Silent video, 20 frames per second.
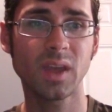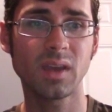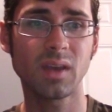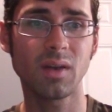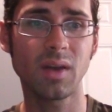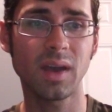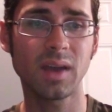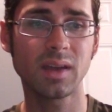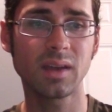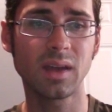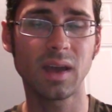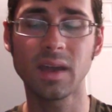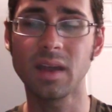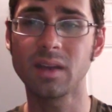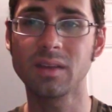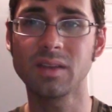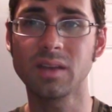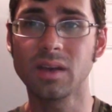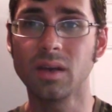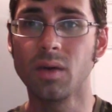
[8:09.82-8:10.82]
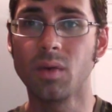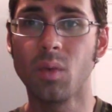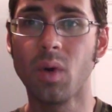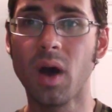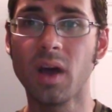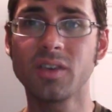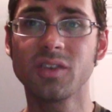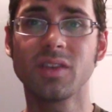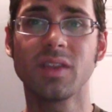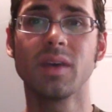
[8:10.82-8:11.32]
You know, I honestly don't
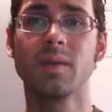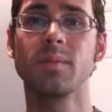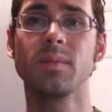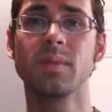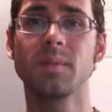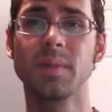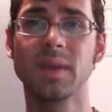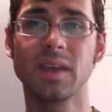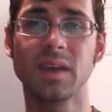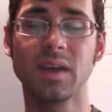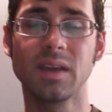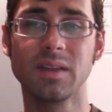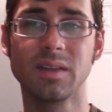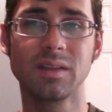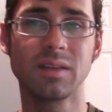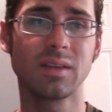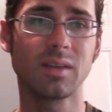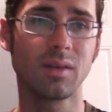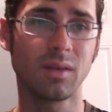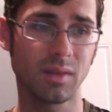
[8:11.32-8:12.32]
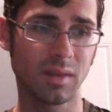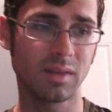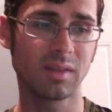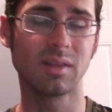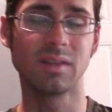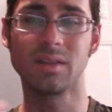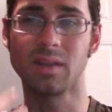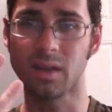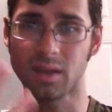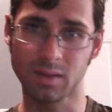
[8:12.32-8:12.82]
watch them because, you know,
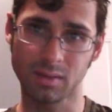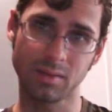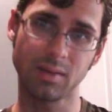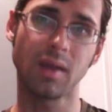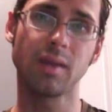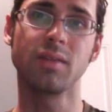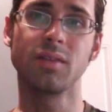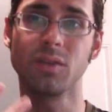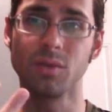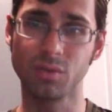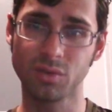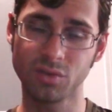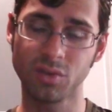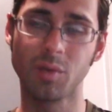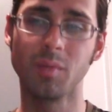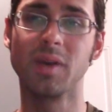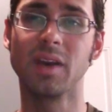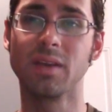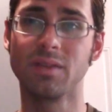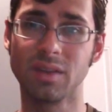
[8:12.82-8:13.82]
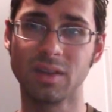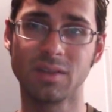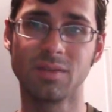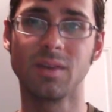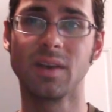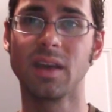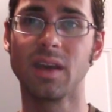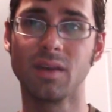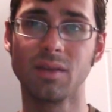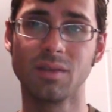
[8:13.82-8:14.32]
this is like, I do so many of these
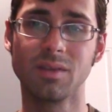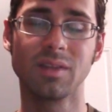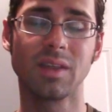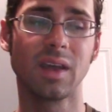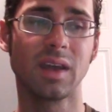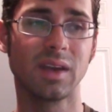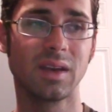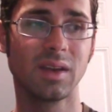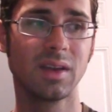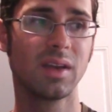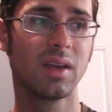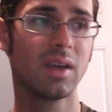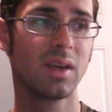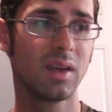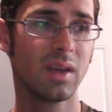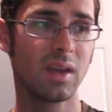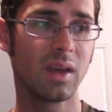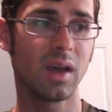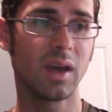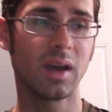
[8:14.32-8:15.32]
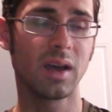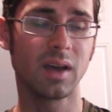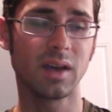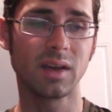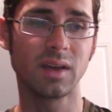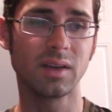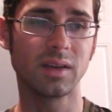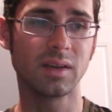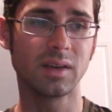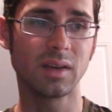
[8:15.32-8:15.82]
videos that
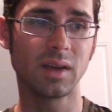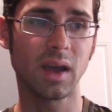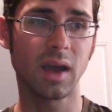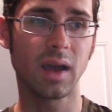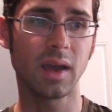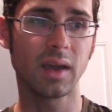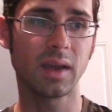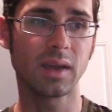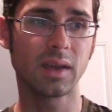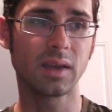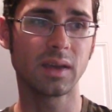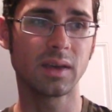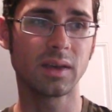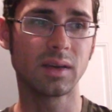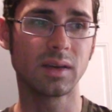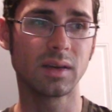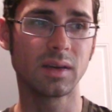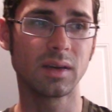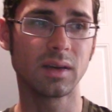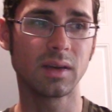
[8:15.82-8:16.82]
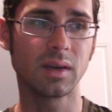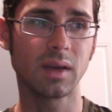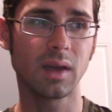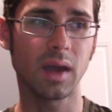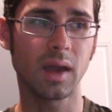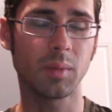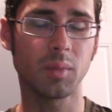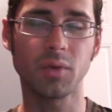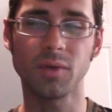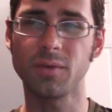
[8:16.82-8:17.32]

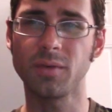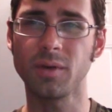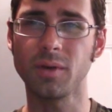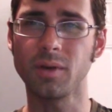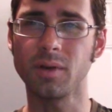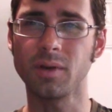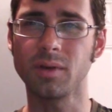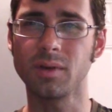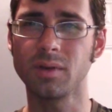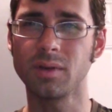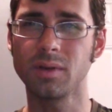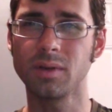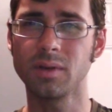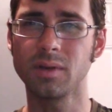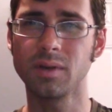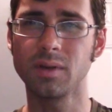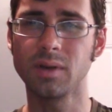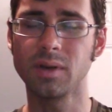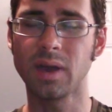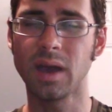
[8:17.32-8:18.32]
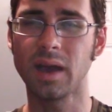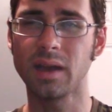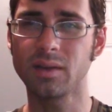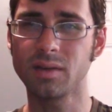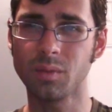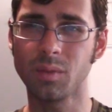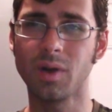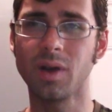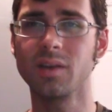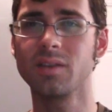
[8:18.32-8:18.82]
I prefer not
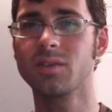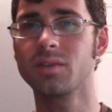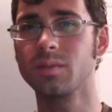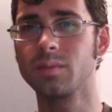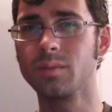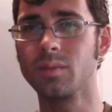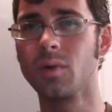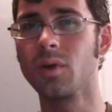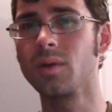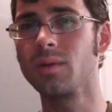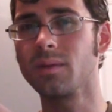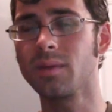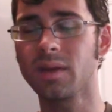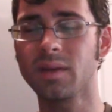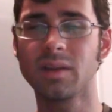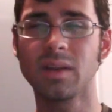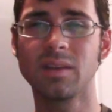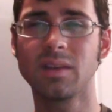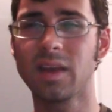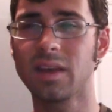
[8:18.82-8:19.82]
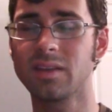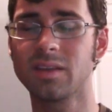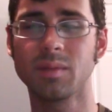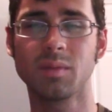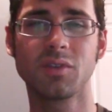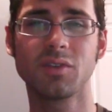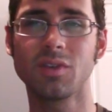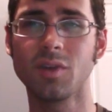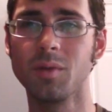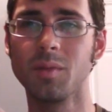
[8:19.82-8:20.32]
to watch more. It takes
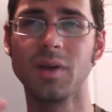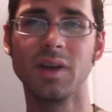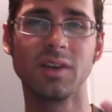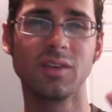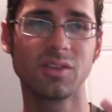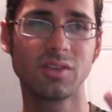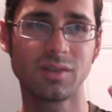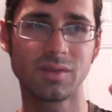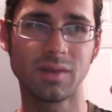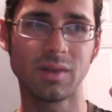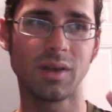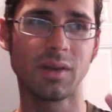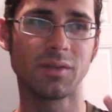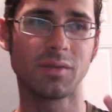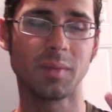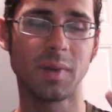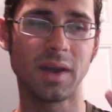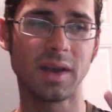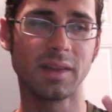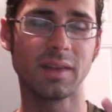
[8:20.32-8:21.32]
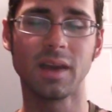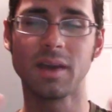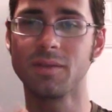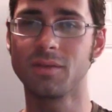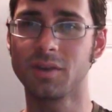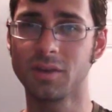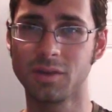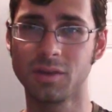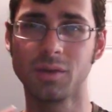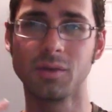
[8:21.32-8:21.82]
up so much of my
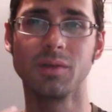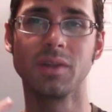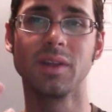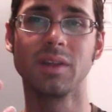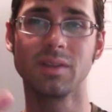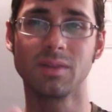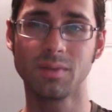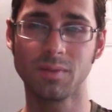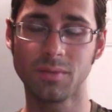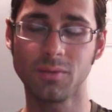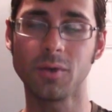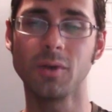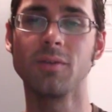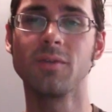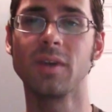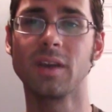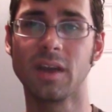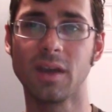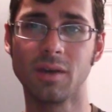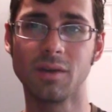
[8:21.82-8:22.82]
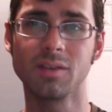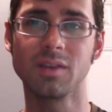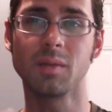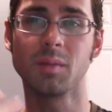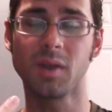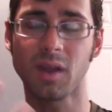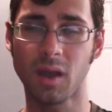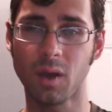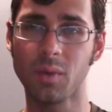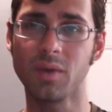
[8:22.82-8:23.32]
life to do the fruit videos, and
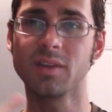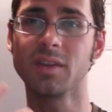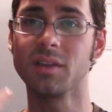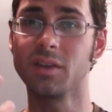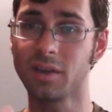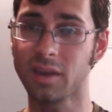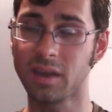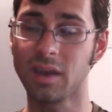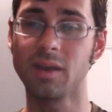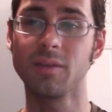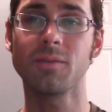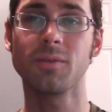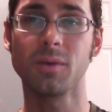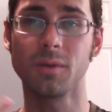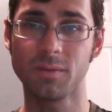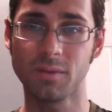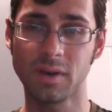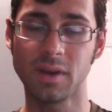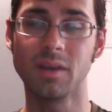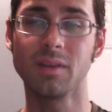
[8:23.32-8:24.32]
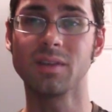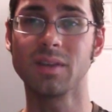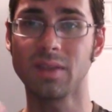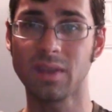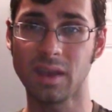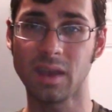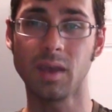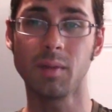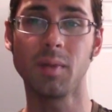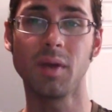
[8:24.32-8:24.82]
I'm like always looking at fruit videos and
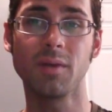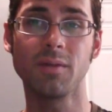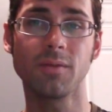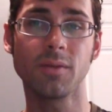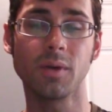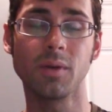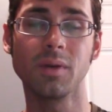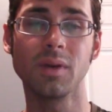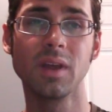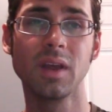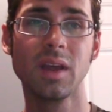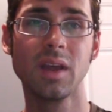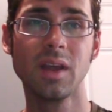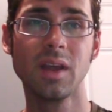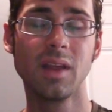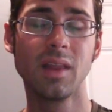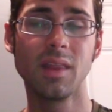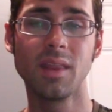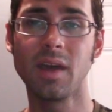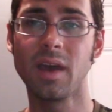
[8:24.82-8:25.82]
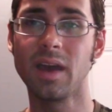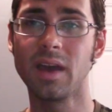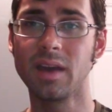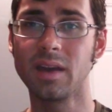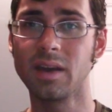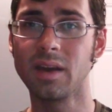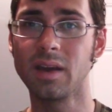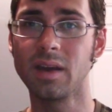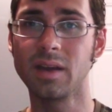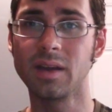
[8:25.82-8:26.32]
thinking about fruit
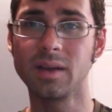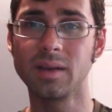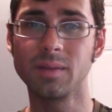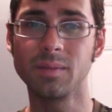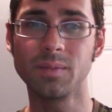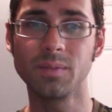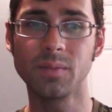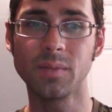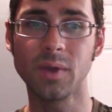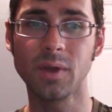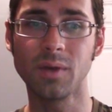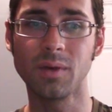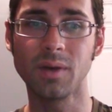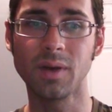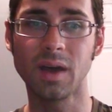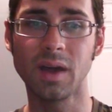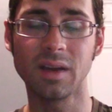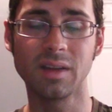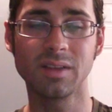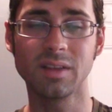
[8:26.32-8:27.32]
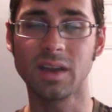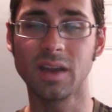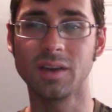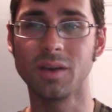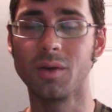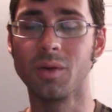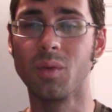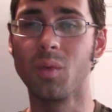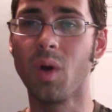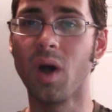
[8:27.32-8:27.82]
that, you know, honestly, I
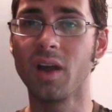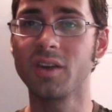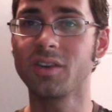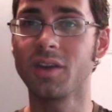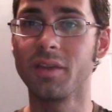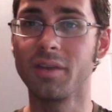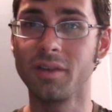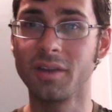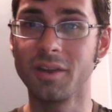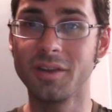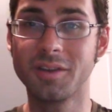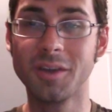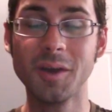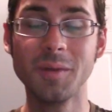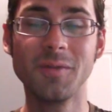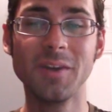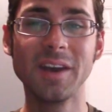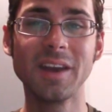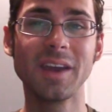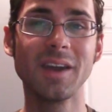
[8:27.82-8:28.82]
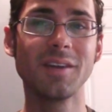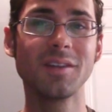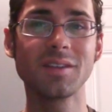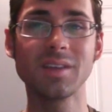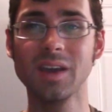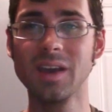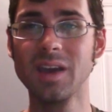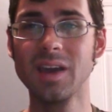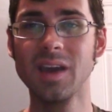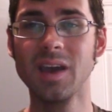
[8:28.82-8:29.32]
don't watch other YouTube
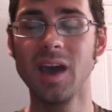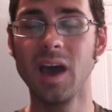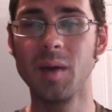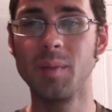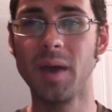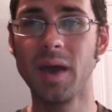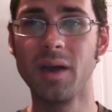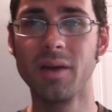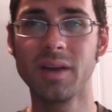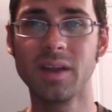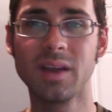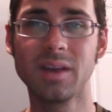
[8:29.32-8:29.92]
videos about